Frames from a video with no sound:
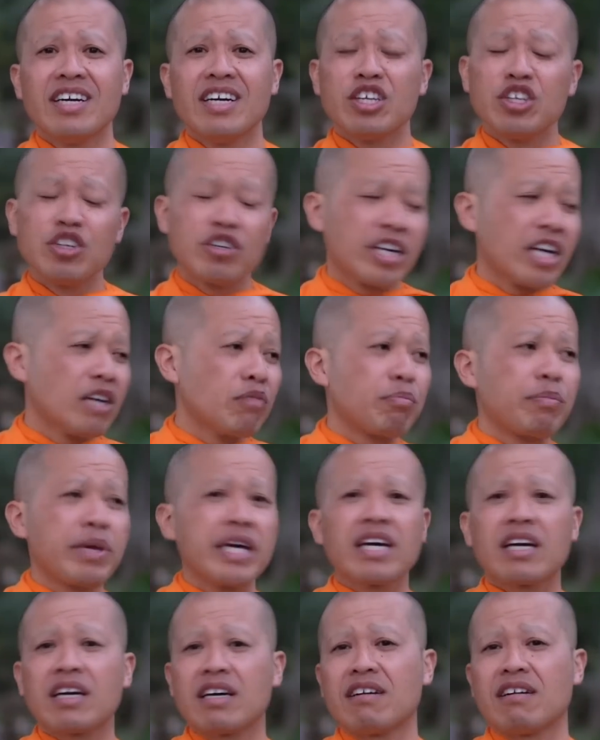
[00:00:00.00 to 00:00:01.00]
You can
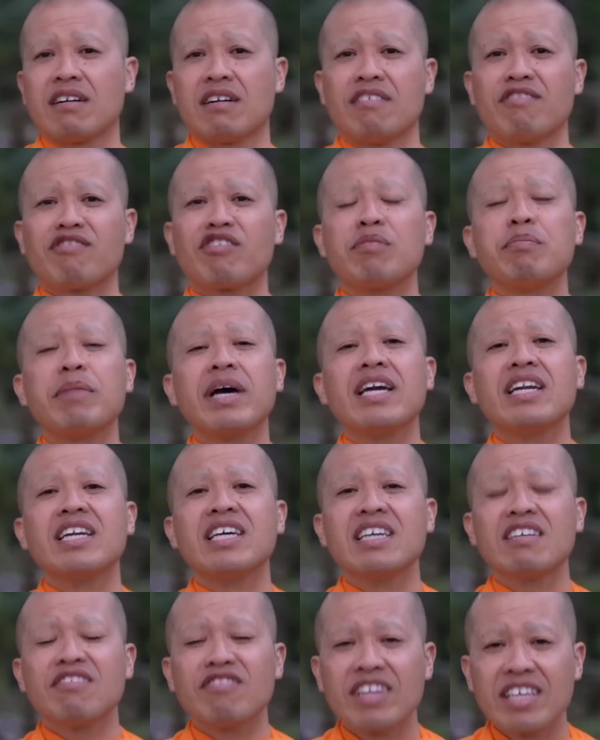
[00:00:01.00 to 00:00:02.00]
pick from
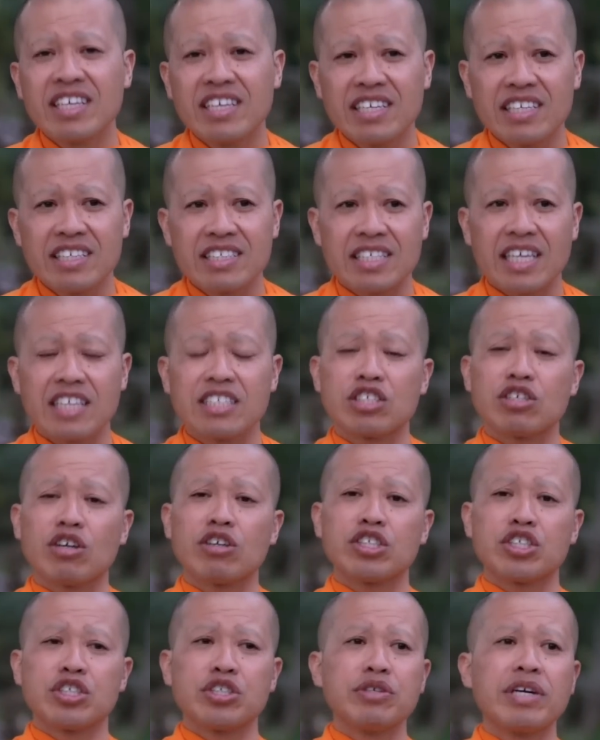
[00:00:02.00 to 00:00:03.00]
any of these and
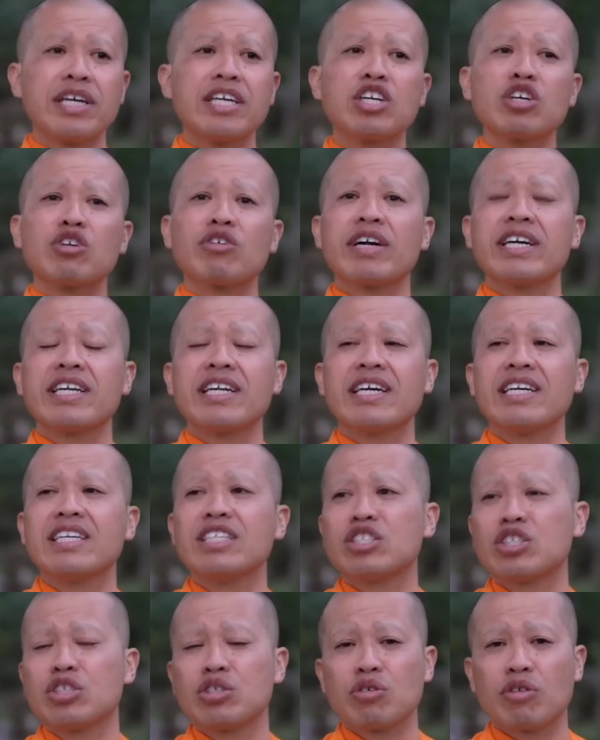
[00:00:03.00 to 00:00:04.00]
start to integrate it
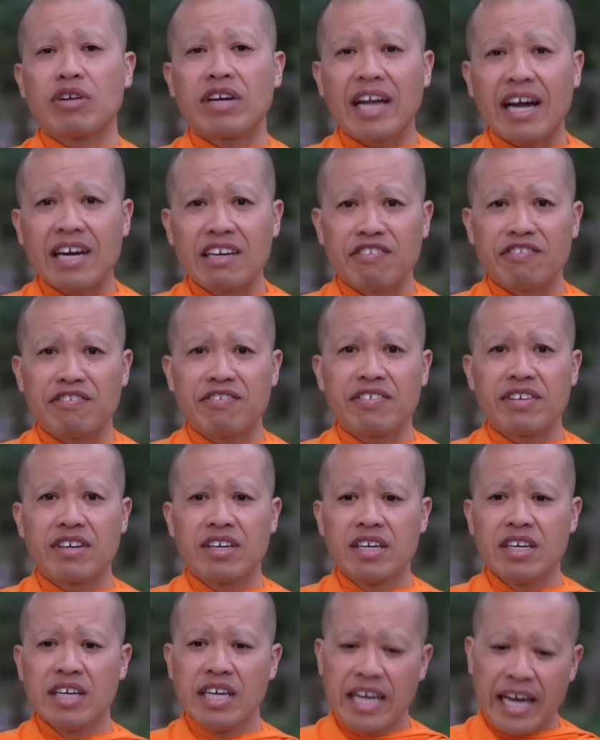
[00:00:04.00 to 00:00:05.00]
into your life.
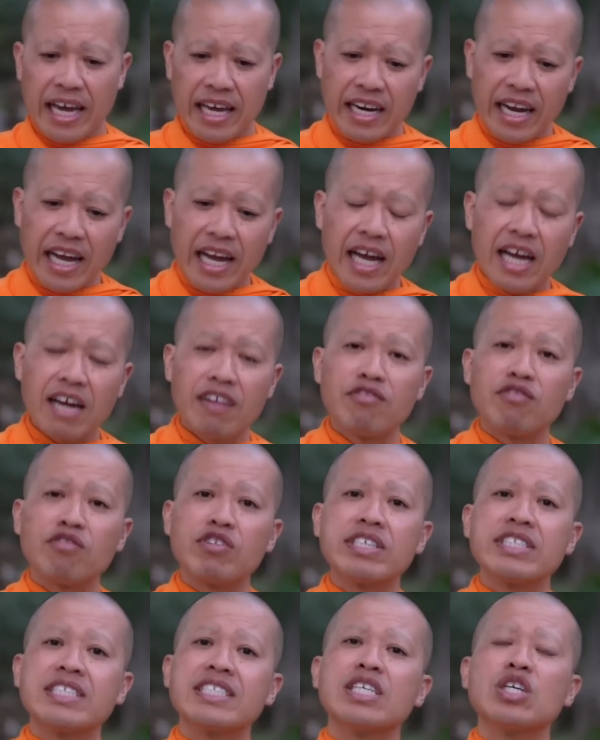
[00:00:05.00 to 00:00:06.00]
And
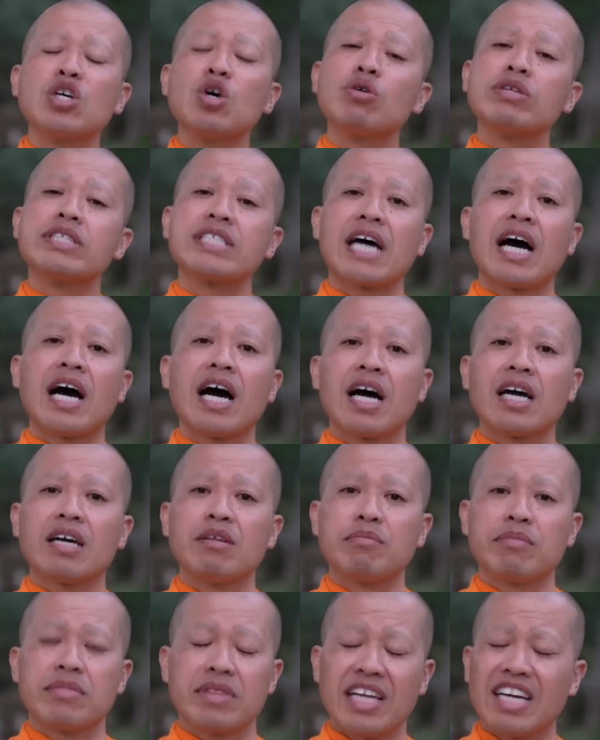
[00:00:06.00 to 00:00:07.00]
every single
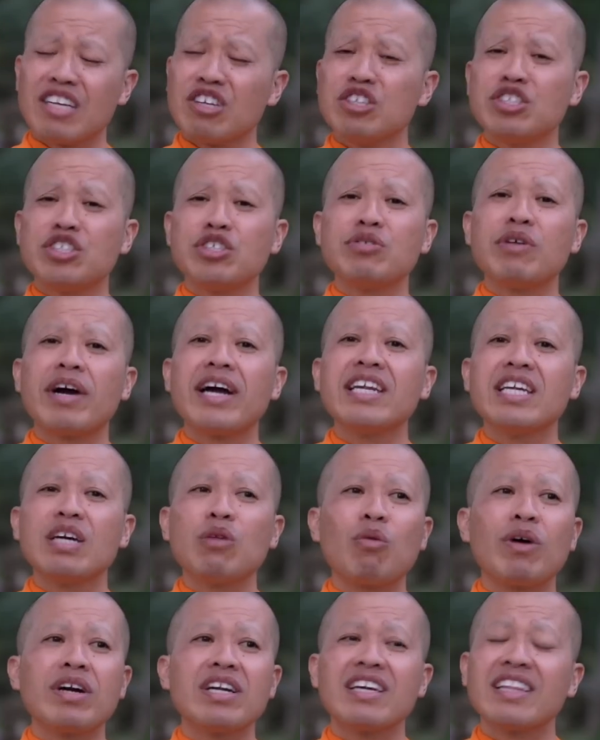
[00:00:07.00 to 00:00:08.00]
time that you do any
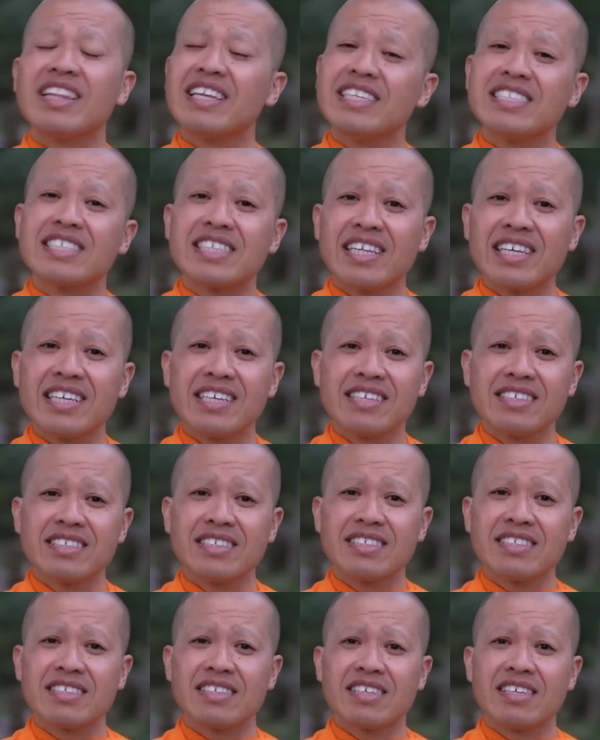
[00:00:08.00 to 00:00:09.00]
one of these
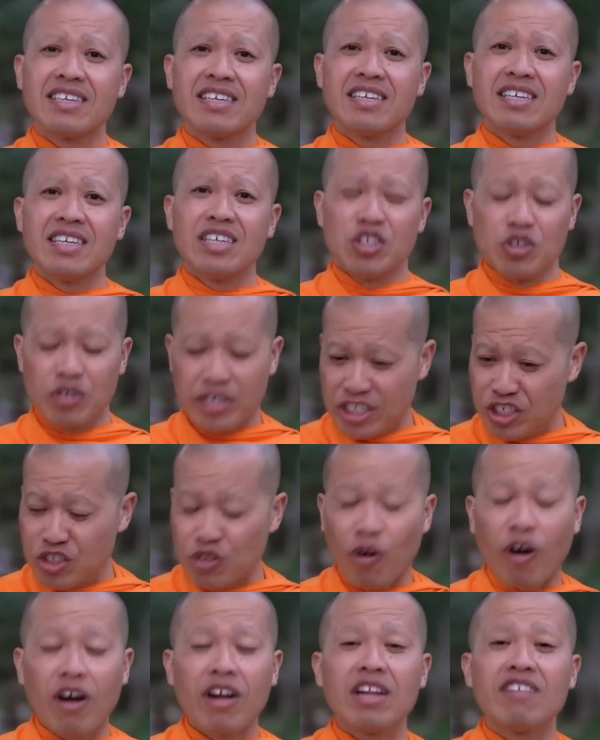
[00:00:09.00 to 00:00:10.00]
things, you can
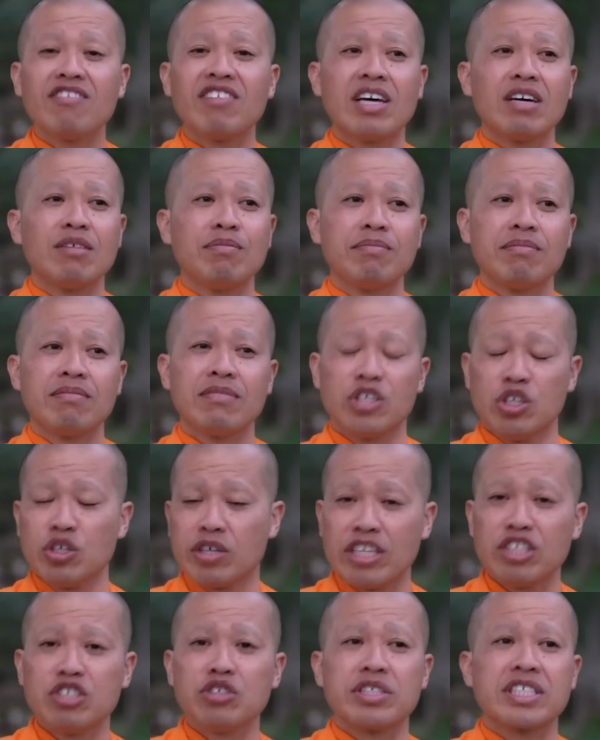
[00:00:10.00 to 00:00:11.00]
do all of them, you
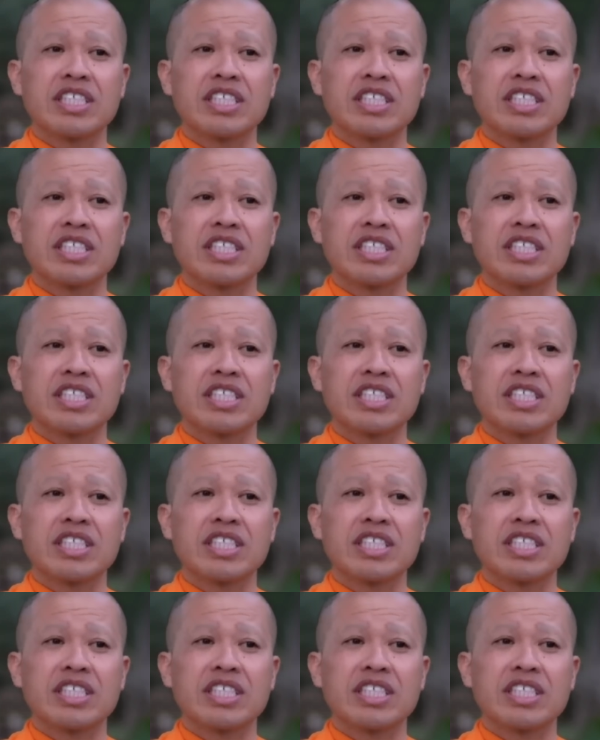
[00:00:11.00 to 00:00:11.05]
can do